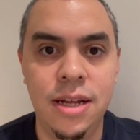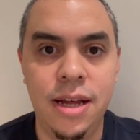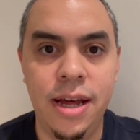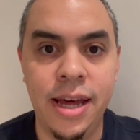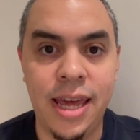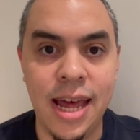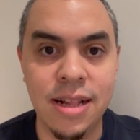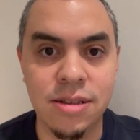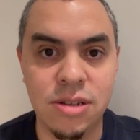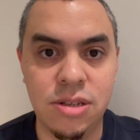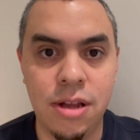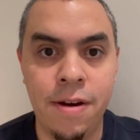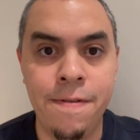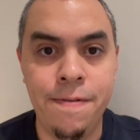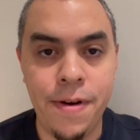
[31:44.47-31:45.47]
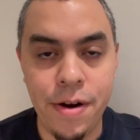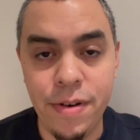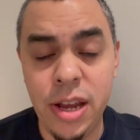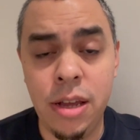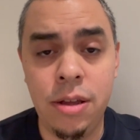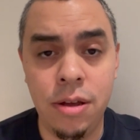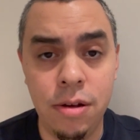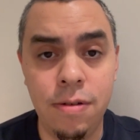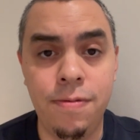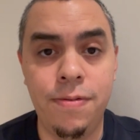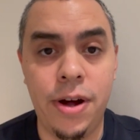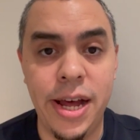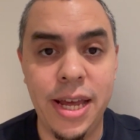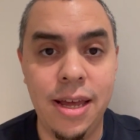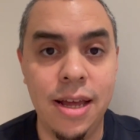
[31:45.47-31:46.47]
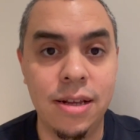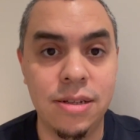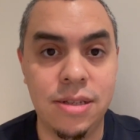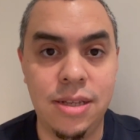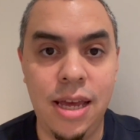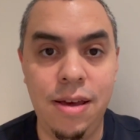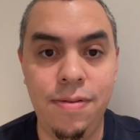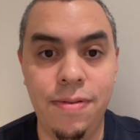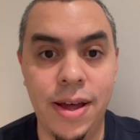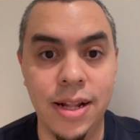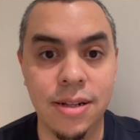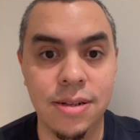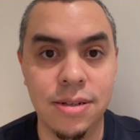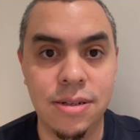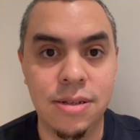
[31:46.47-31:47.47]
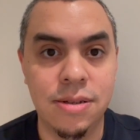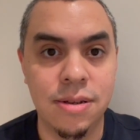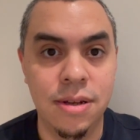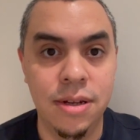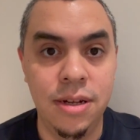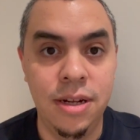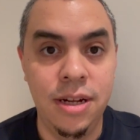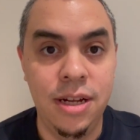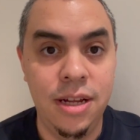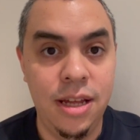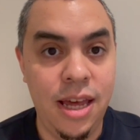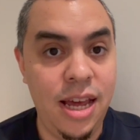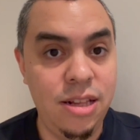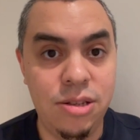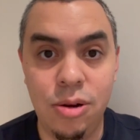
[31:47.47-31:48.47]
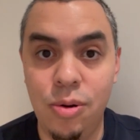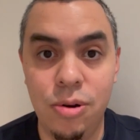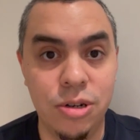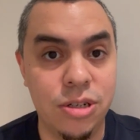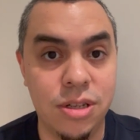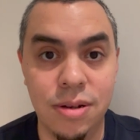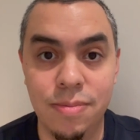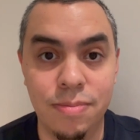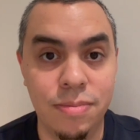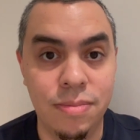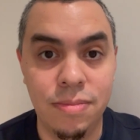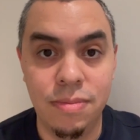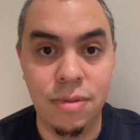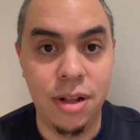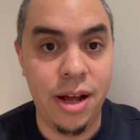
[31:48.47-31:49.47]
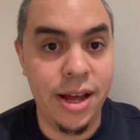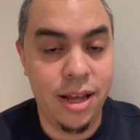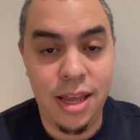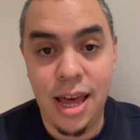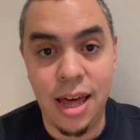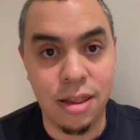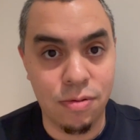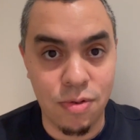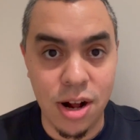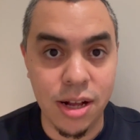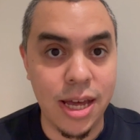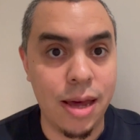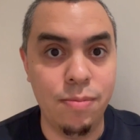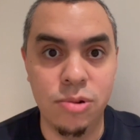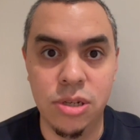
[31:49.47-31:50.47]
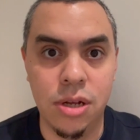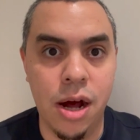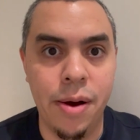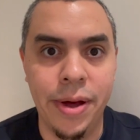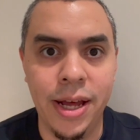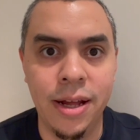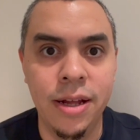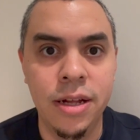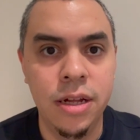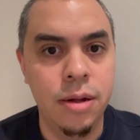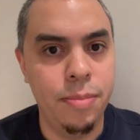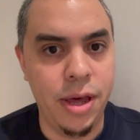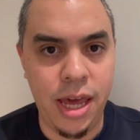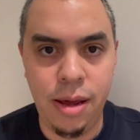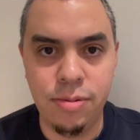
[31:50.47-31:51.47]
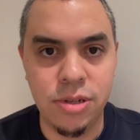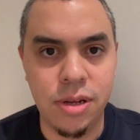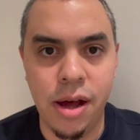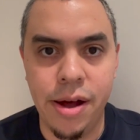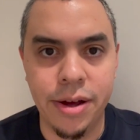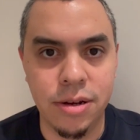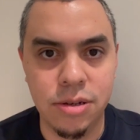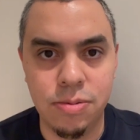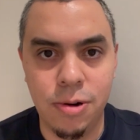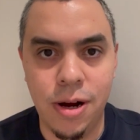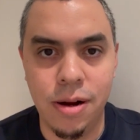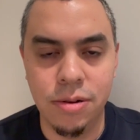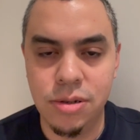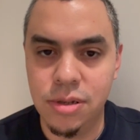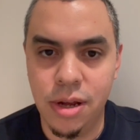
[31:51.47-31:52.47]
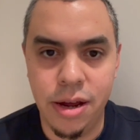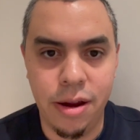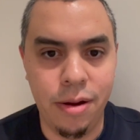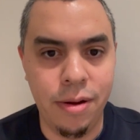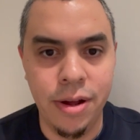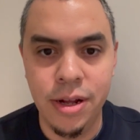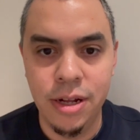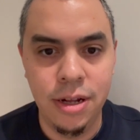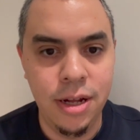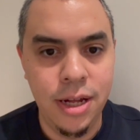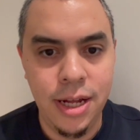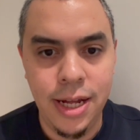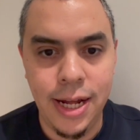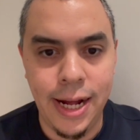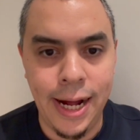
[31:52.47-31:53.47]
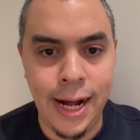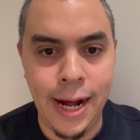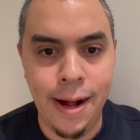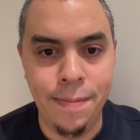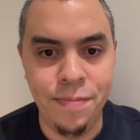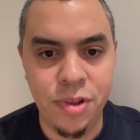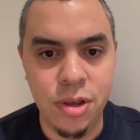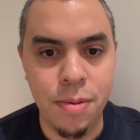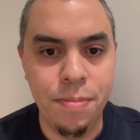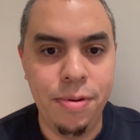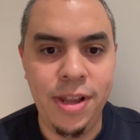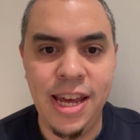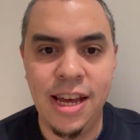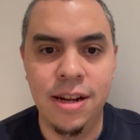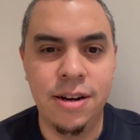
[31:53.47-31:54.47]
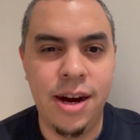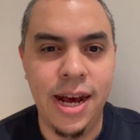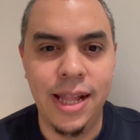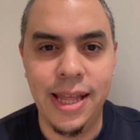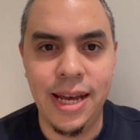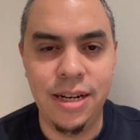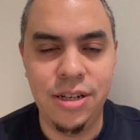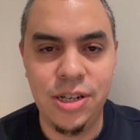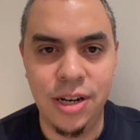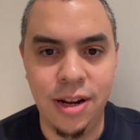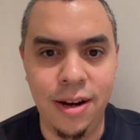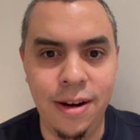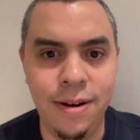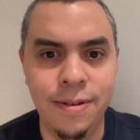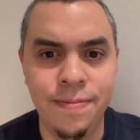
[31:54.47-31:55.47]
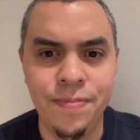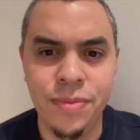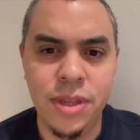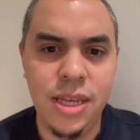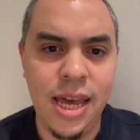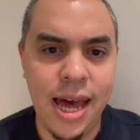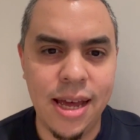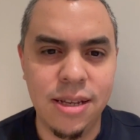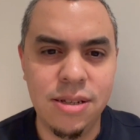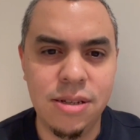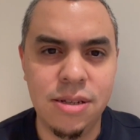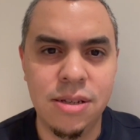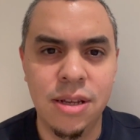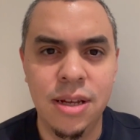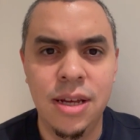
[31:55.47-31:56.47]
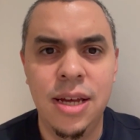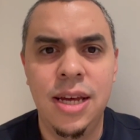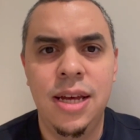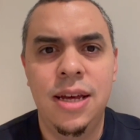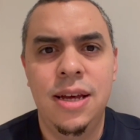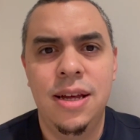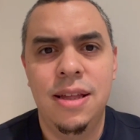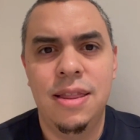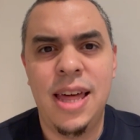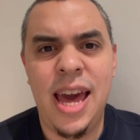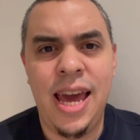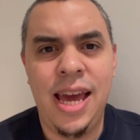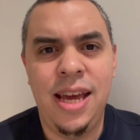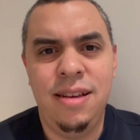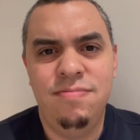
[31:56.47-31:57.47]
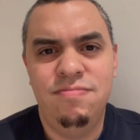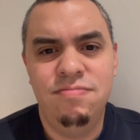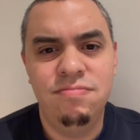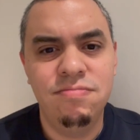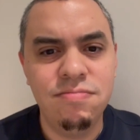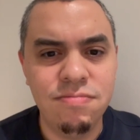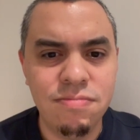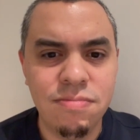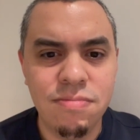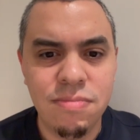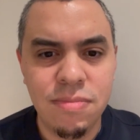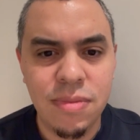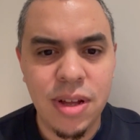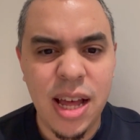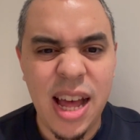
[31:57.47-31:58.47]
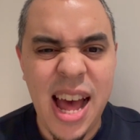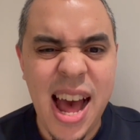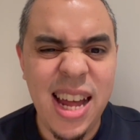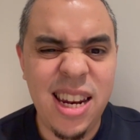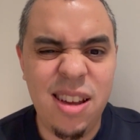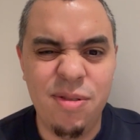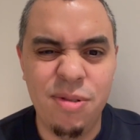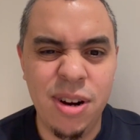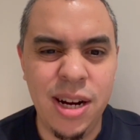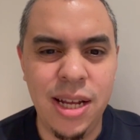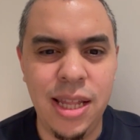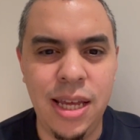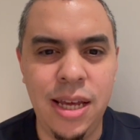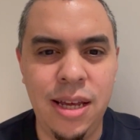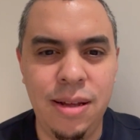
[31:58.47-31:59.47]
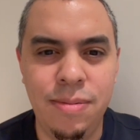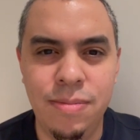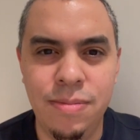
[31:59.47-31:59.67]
against a very good Vikings defense, he torched them. The run game was going, but he was going as well. So, complete annihilation. Yes, they had it really